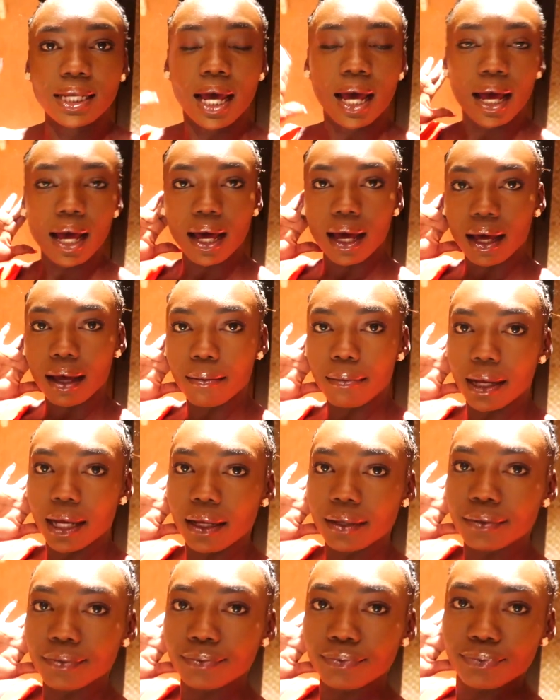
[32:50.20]
tub,
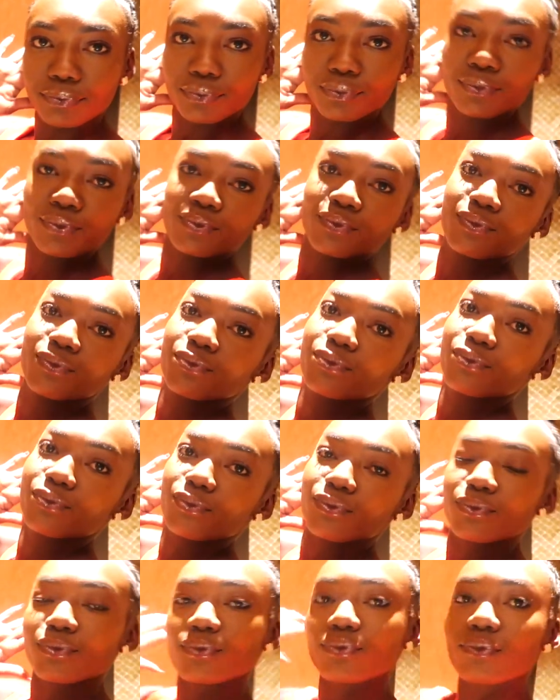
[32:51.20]

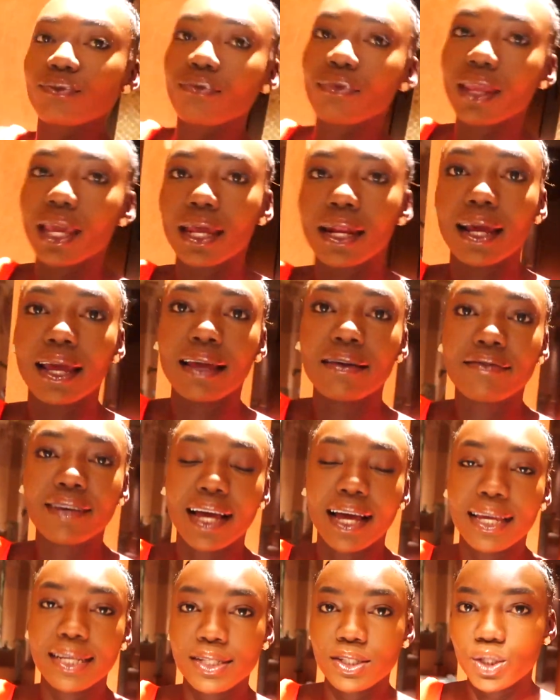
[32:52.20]
and I have
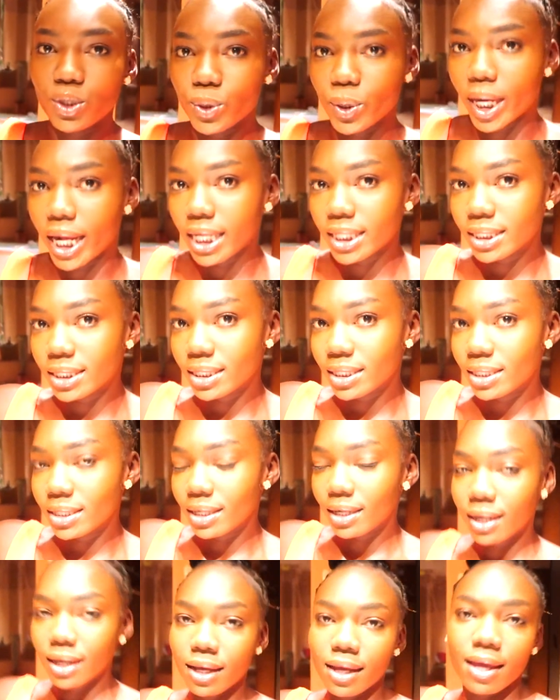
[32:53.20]
gotten dressed,
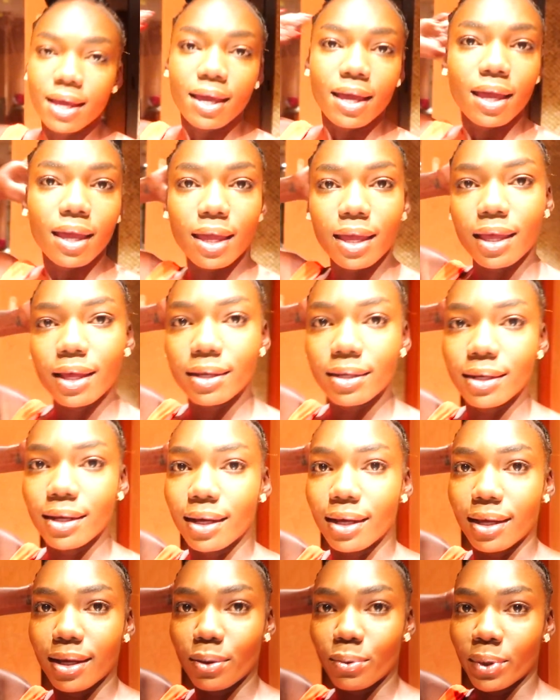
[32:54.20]

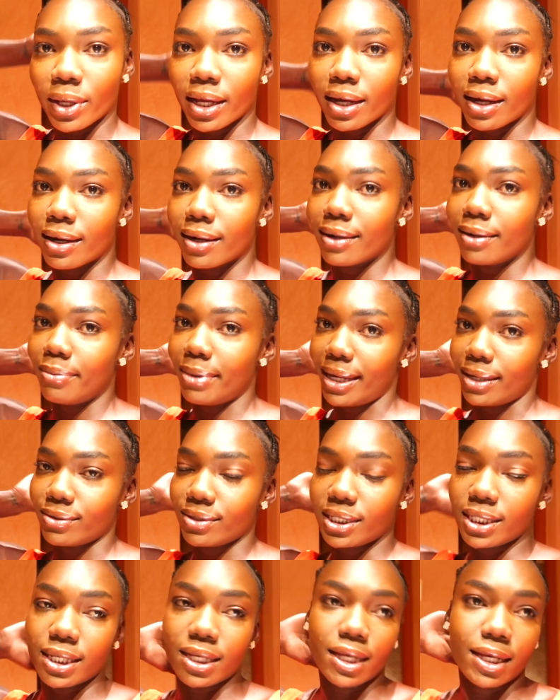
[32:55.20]
and we are
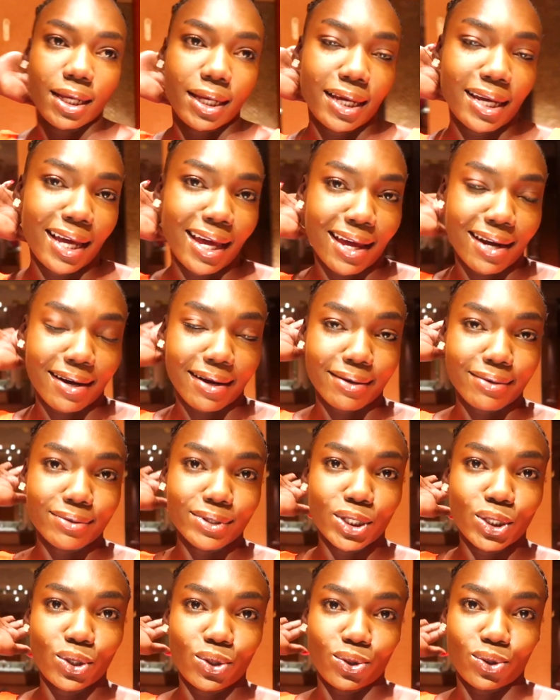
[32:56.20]
about to head
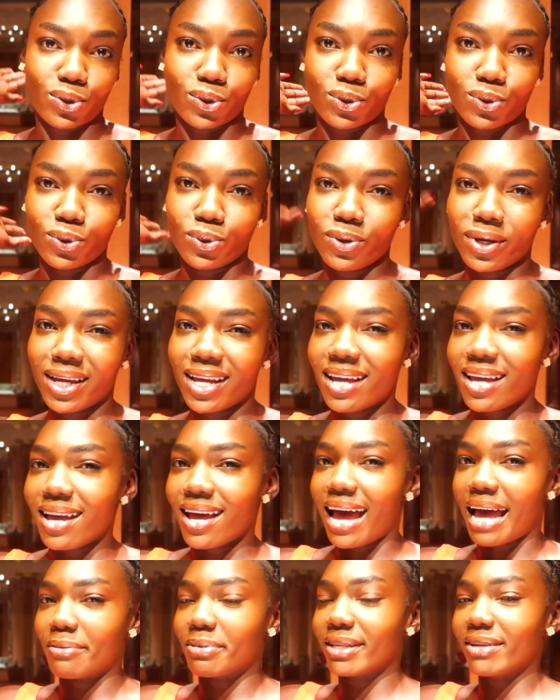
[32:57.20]
out to,
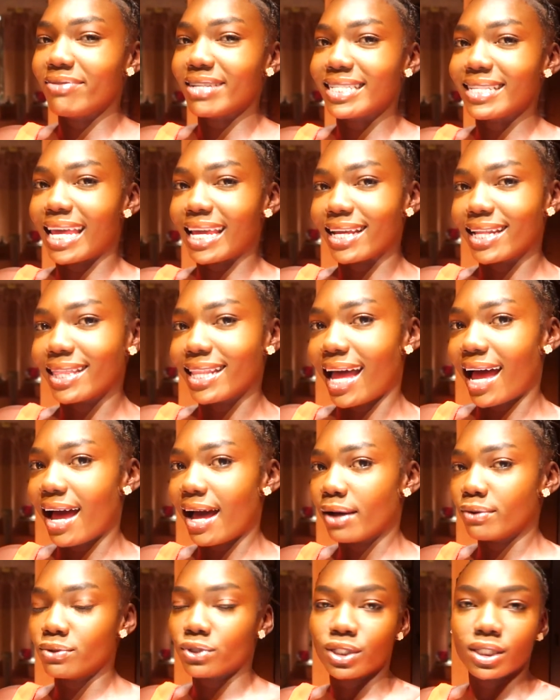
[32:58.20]
I believe it's like a
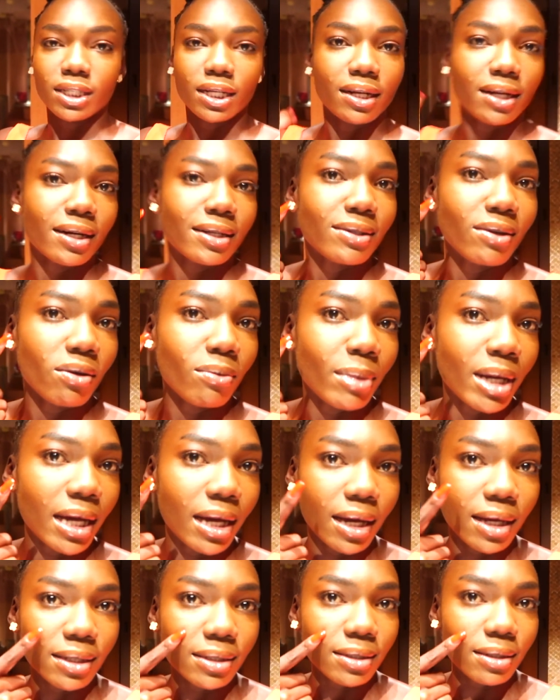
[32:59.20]
lounge dinner. Don't
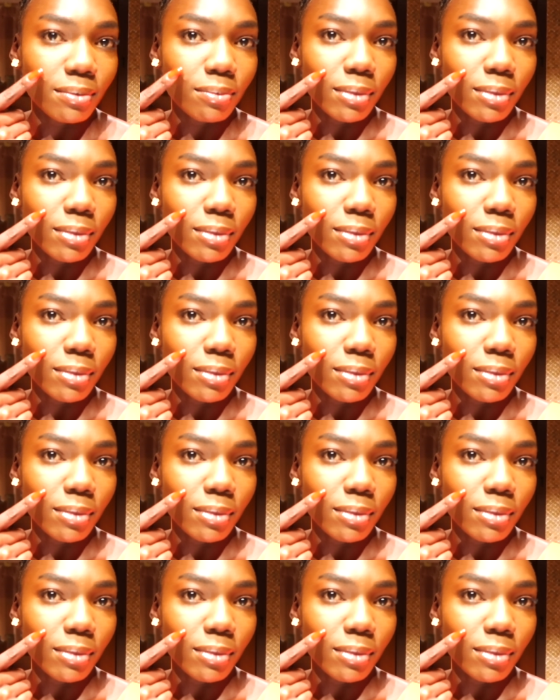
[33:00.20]
mind